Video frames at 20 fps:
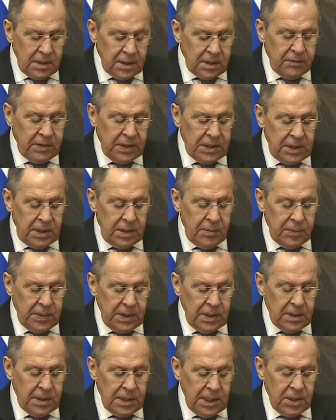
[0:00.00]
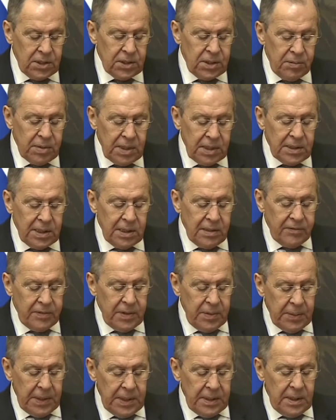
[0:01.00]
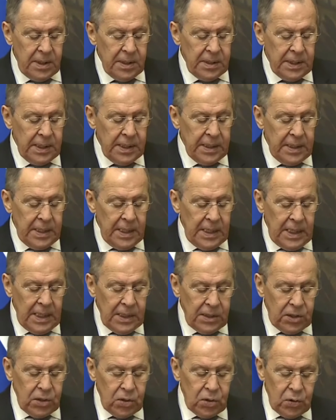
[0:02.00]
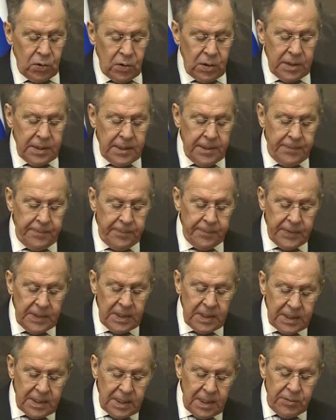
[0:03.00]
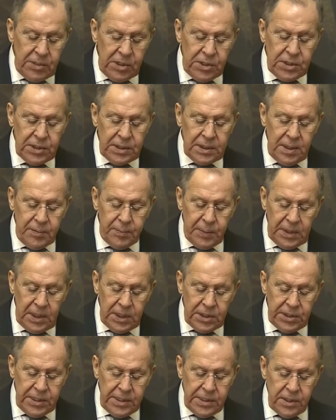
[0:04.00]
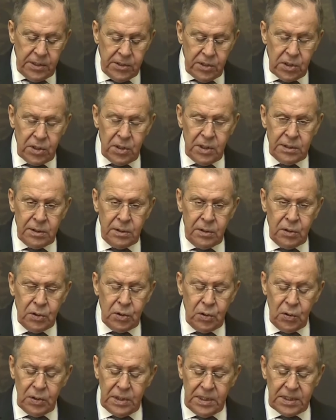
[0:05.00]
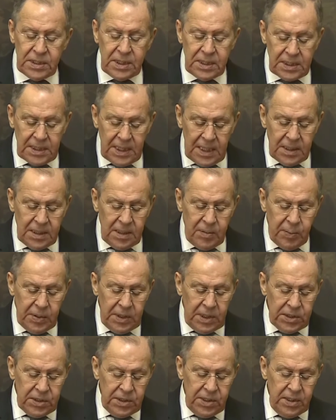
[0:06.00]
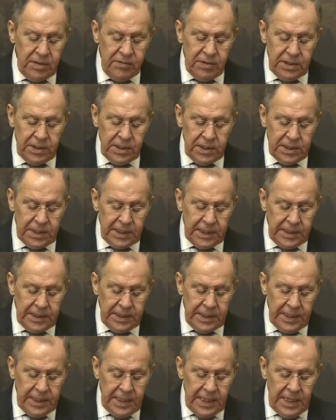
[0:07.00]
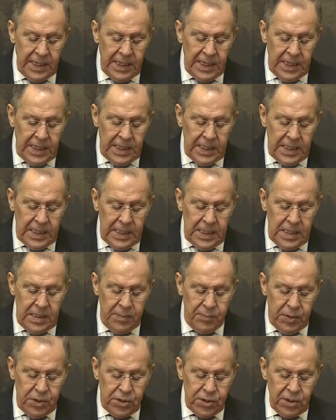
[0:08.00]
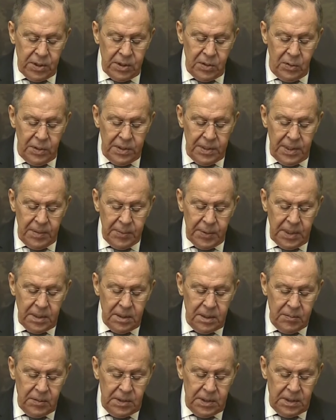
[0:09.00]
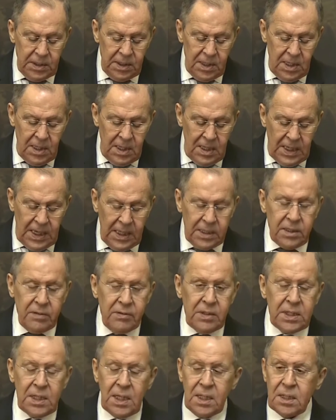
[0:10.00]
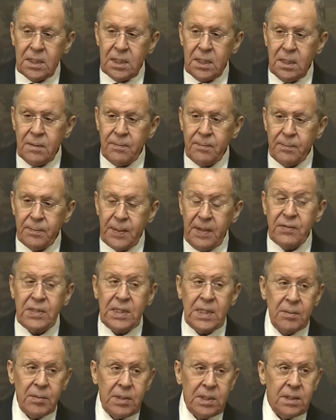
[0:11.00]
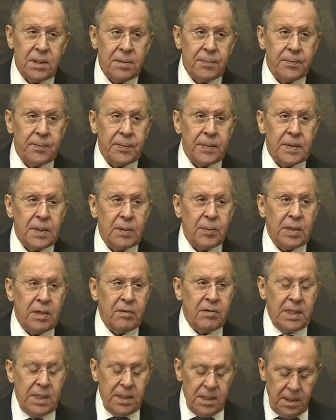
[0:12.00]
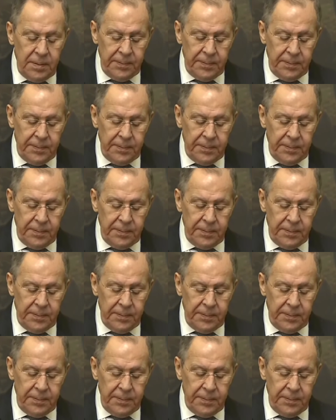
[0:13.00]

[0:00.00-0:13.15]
forces in the region. And in this regard, we have also drawn attention to the difficult economic situation, dire social situation in the country, and we have underscored the necessity to